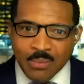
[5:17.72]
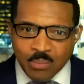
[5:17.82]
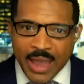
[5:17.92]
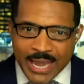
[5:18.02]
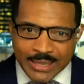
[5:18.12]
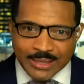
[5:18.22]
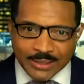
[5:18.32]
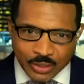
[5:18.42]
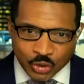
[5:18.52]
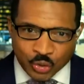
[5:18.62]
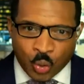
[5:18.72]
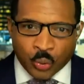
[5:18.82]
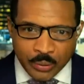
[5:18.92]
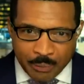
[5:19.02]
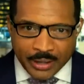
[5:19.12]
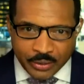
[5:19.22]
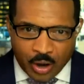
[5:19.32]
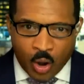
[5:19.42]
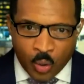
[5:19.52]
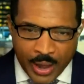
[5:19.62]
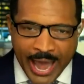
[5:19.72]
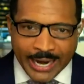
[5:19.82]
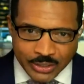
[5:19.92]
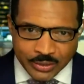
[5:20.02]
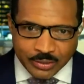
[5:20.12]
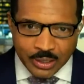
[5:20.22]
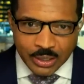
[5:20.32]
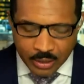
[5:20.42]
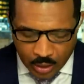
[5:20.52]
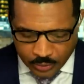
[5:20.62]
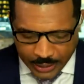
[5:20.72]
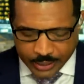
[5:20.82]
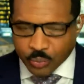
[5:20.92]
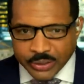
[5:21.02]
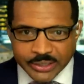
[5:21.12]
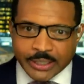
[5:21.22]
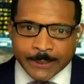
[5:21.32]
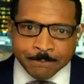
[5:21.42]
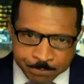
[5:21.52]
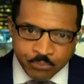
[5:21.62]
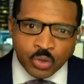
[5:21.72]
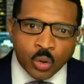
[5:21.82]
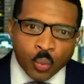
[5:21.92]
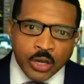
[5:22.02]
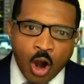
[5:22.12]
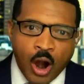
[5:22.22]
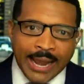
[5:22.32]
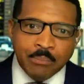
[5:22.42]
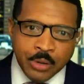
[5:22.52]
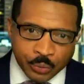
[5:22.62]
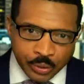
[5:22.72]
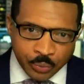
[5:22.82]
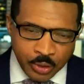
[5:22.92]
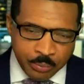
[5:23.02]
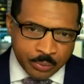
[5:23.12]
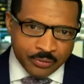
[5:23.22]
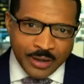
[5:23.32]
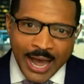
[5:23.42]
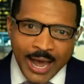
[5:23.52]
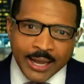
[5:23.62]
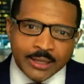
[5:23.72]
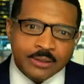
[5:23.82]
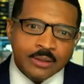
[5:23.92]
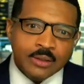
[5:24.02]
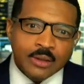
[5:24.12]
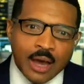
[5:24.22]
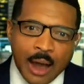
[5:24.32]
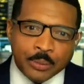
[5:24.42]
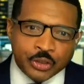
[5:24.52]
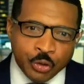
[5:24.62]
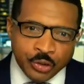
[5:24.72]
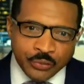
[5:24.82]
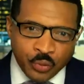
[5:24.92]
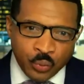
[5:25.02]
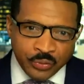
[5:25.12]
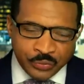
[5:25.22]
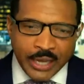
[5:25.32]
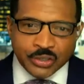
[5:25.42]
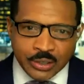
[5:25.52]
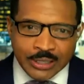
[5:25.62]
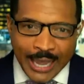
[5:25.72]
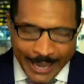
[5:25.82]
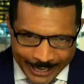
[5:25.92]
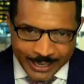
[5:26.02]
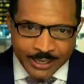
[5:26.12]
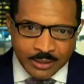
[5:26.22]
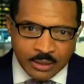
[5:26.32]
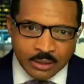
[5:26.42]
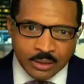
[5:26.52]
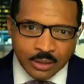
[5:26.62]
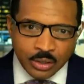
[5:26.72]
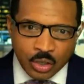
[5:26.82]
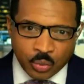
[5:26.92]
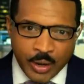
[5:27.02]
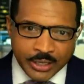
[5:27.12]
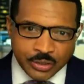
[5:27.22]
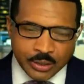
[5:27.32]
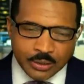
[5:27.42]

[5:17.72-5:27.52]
made this a story by their own actions. Okay, once again, we are a mirror. We provide opportunity for reflection and correction.